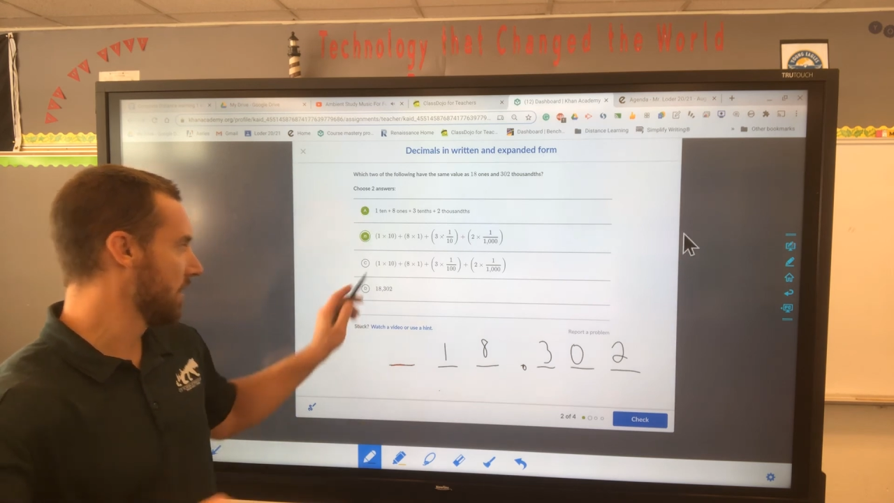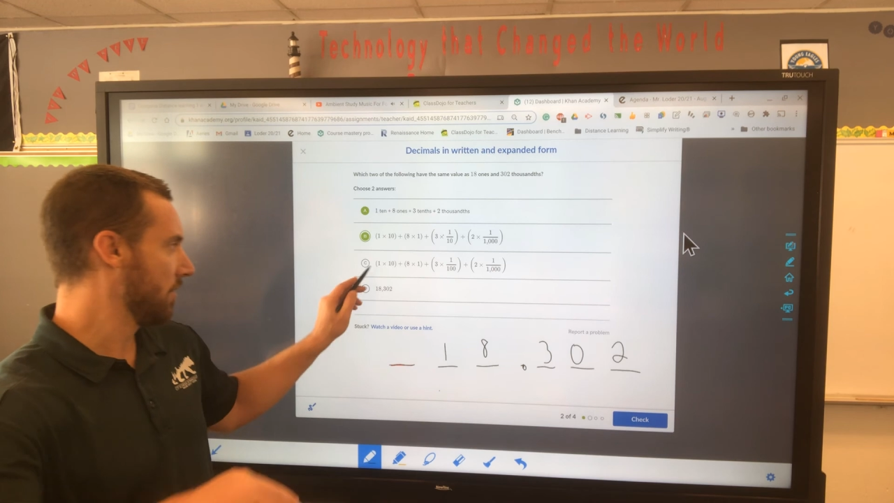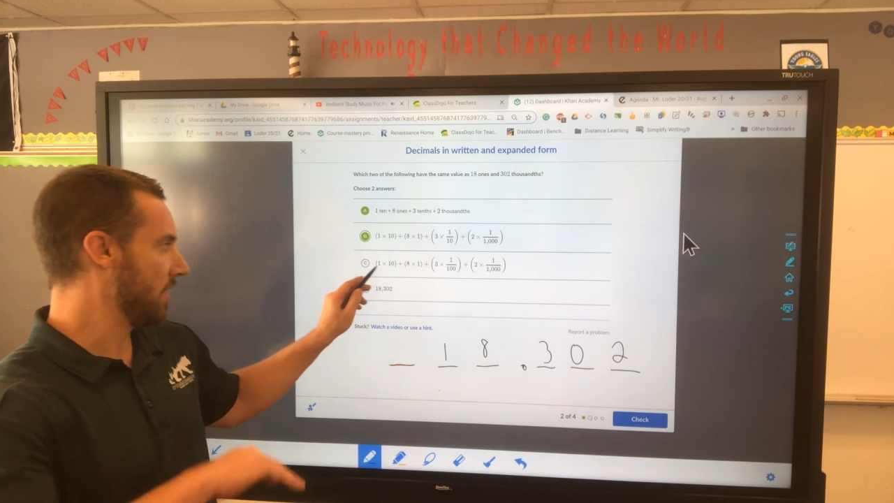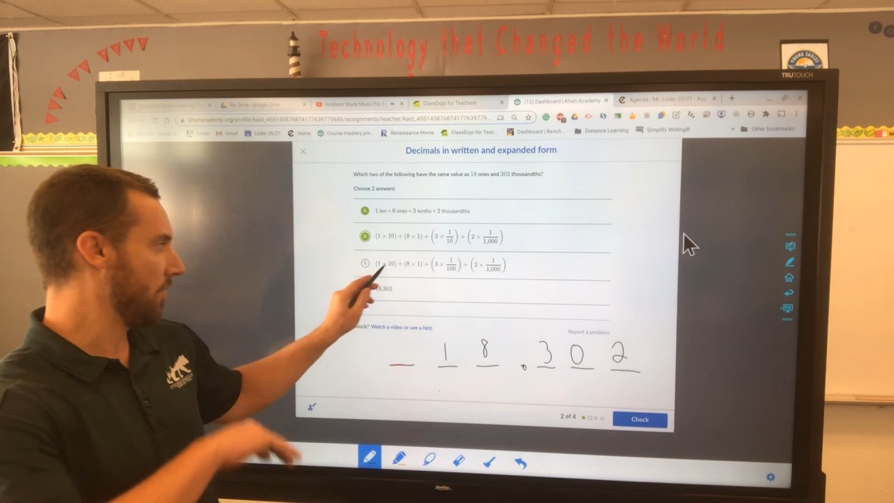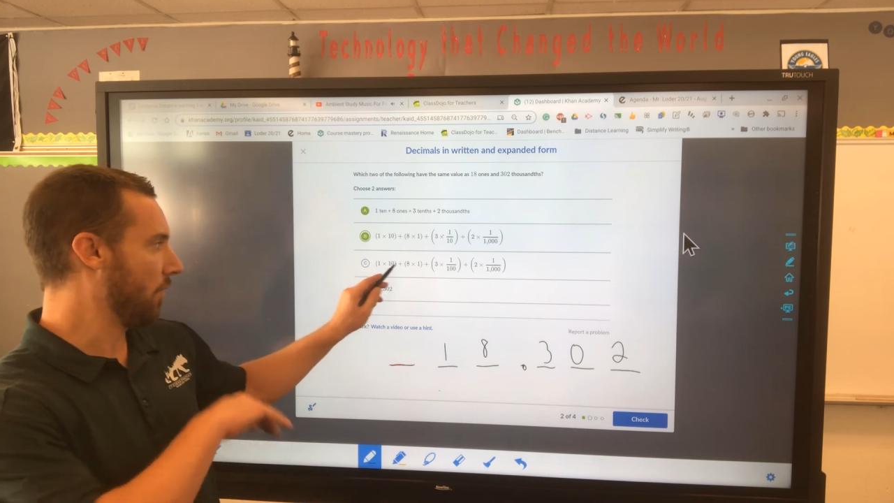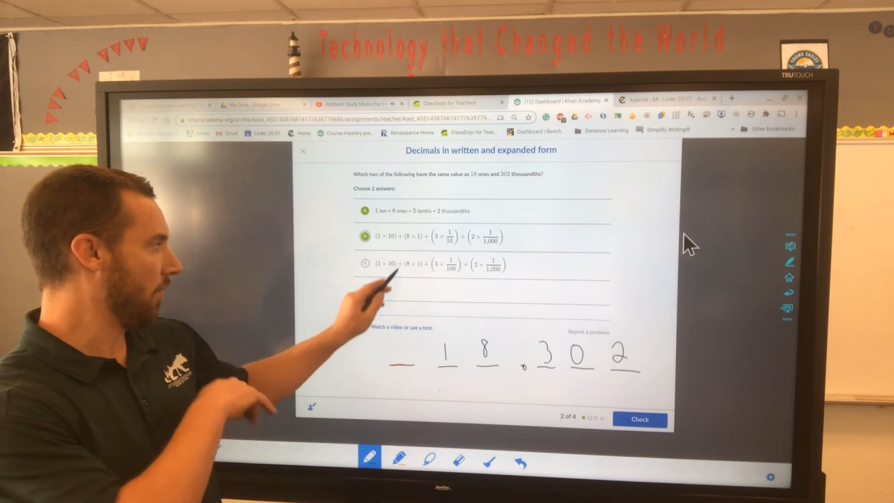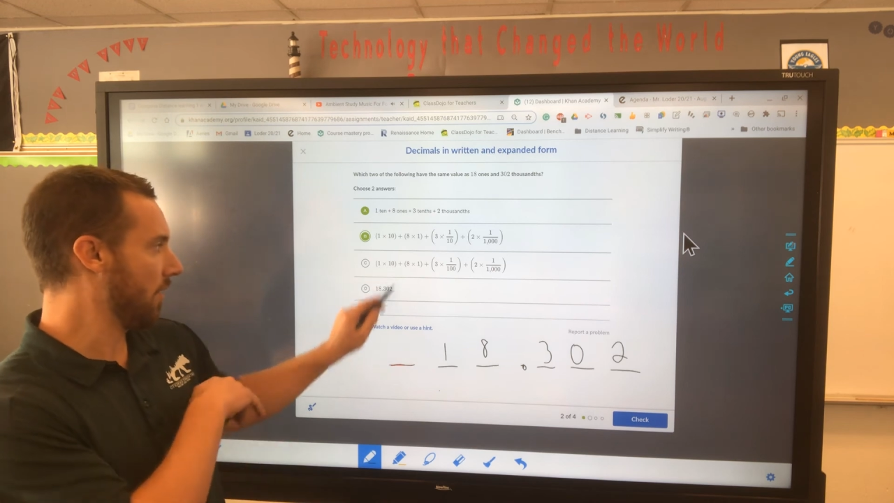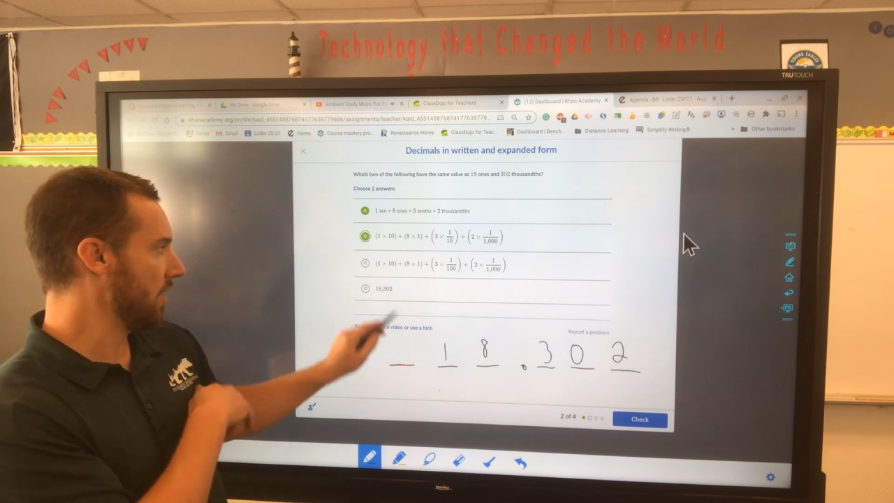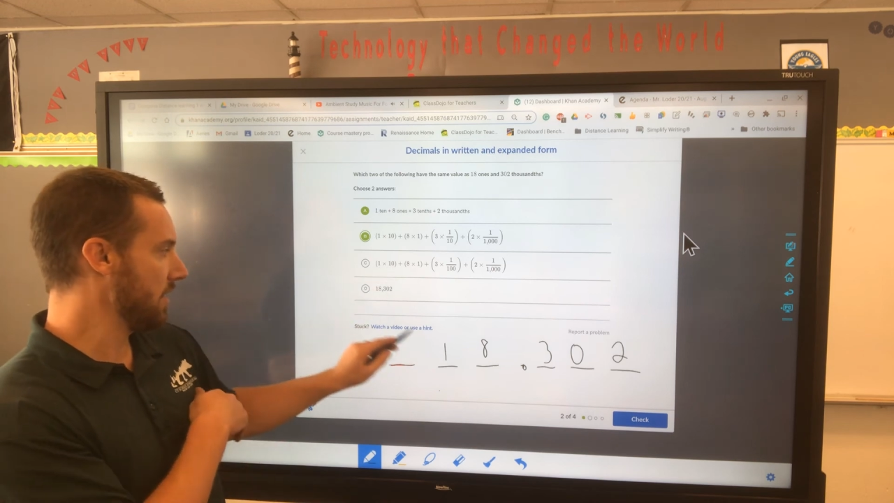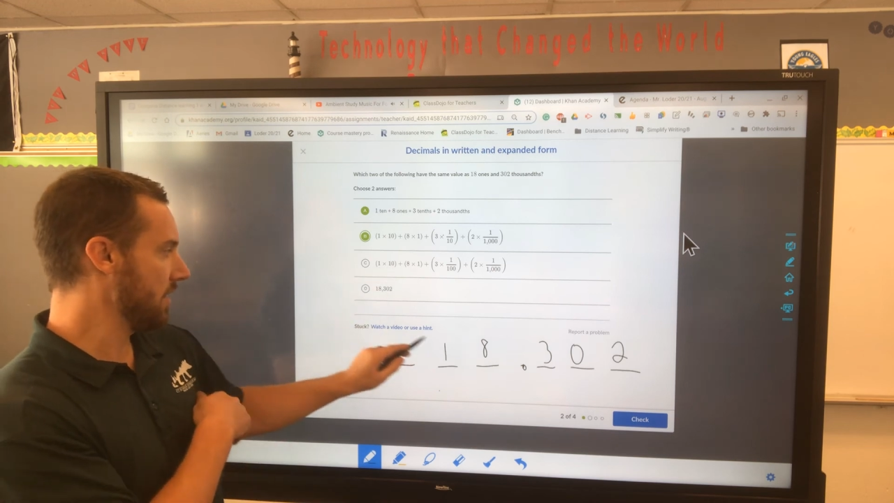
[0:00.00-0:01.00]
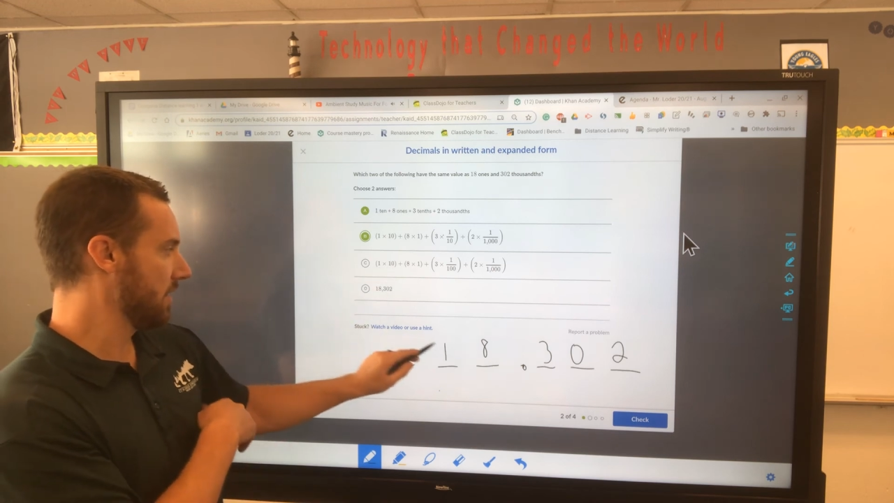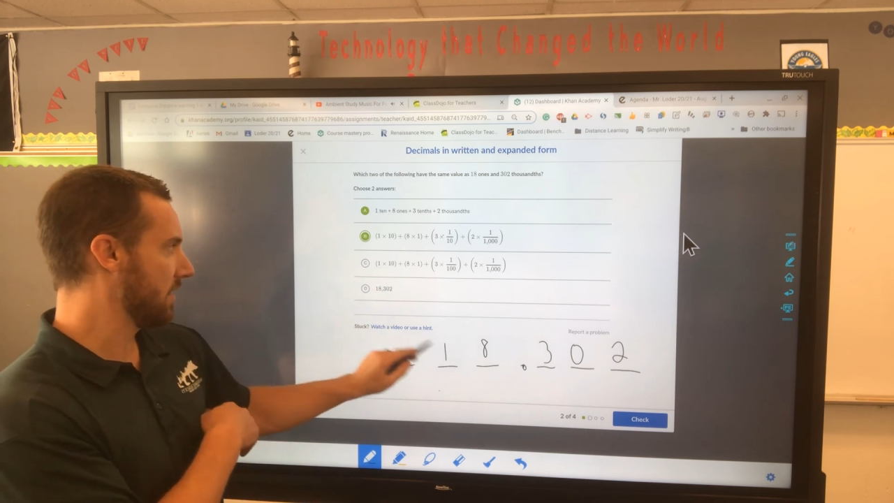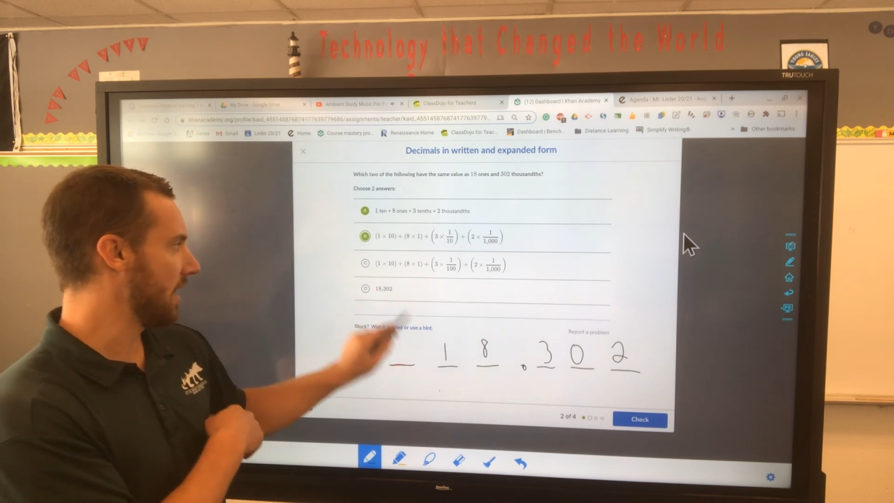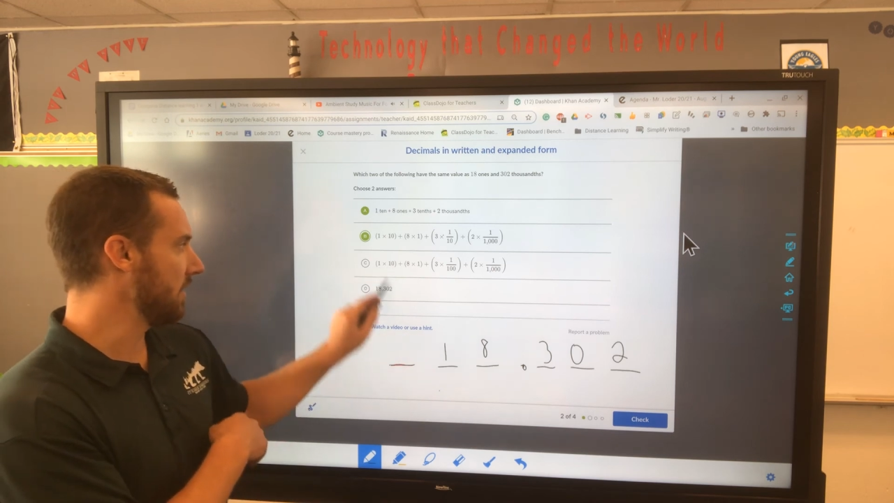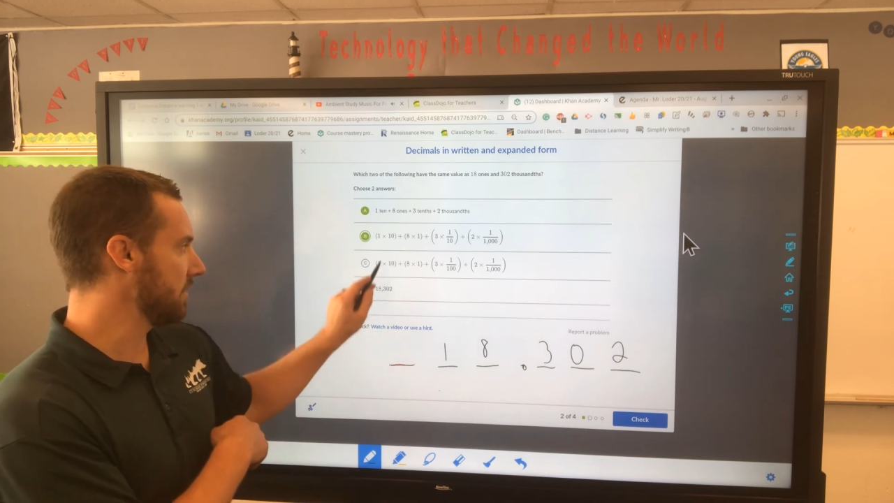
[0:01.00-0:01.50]
We have 1,
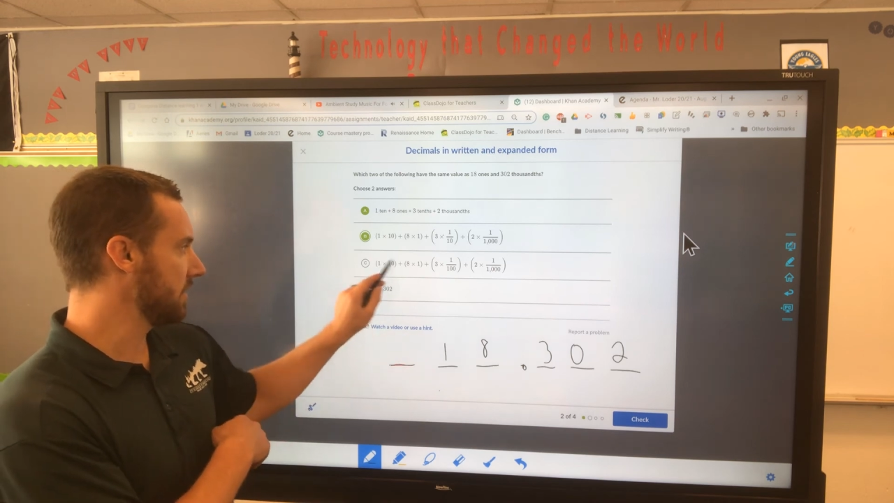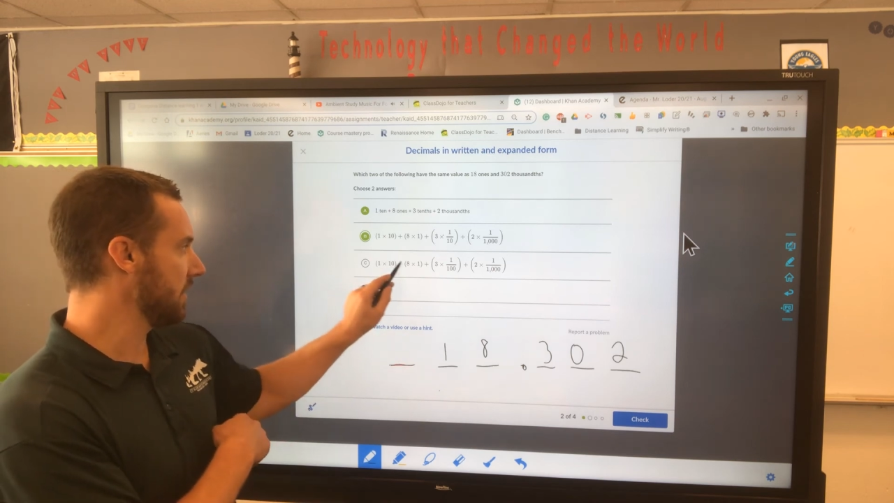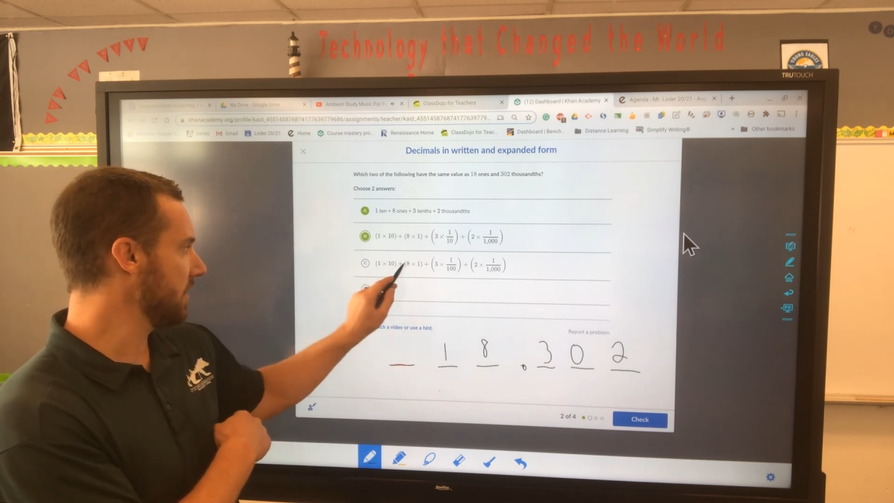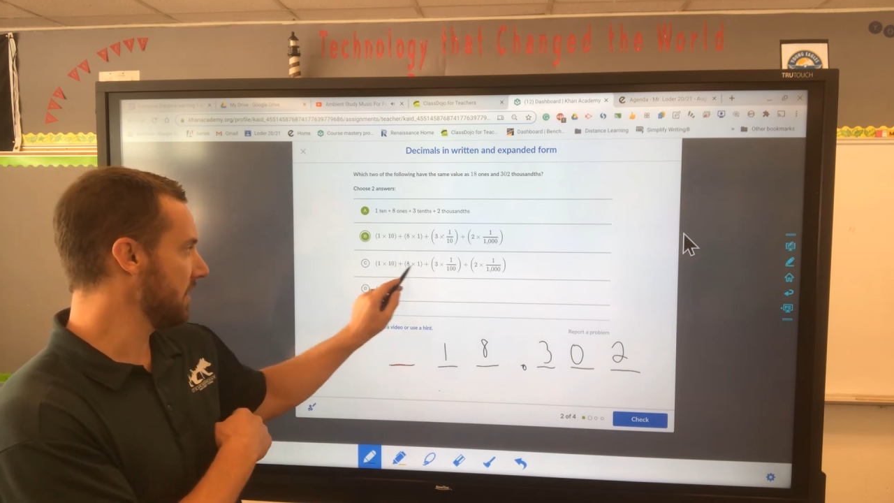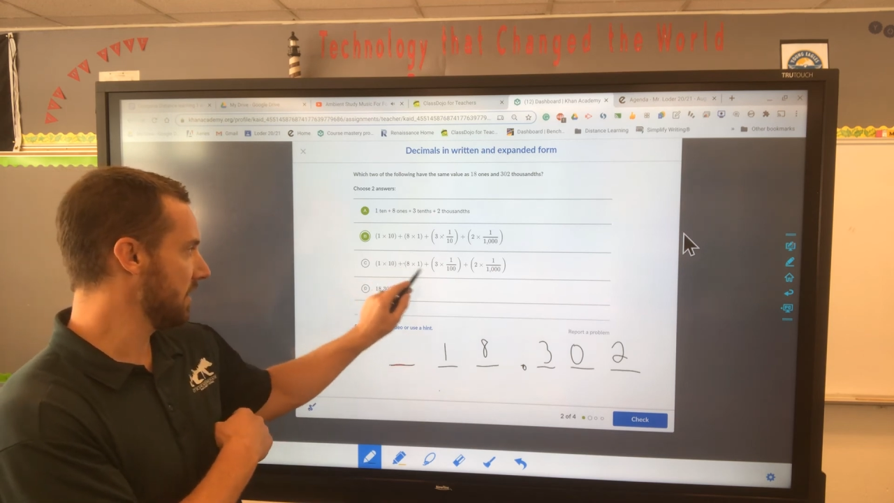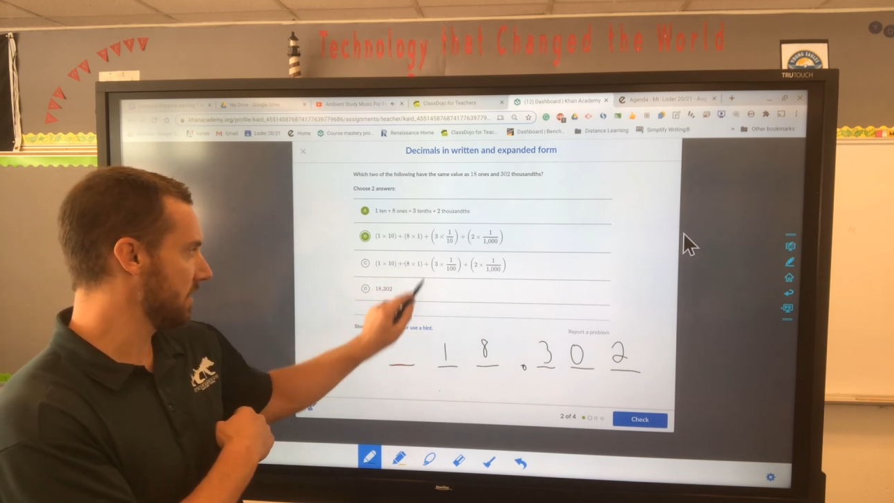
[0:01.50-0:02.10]
that looks good.